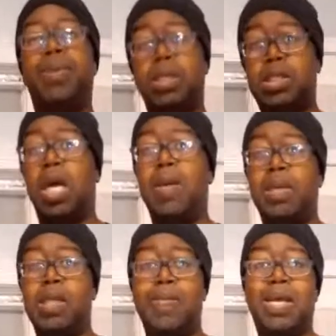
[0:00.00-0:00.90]

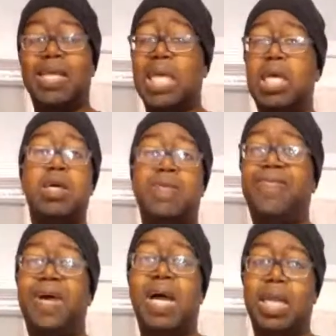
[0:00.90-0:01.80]
predominantly because I couldn't
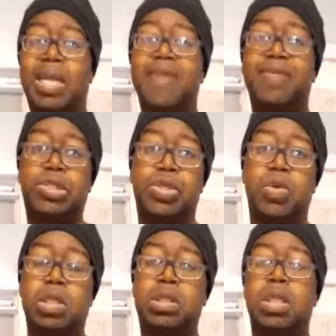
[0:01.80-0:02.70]
find a life
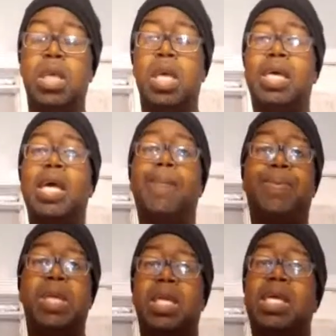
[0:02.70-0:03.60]
insurance
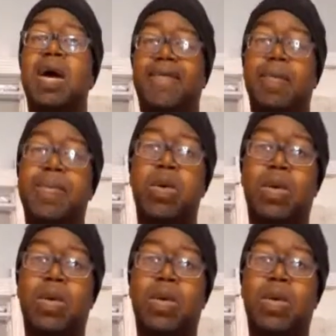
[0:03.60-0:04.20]
company to cover me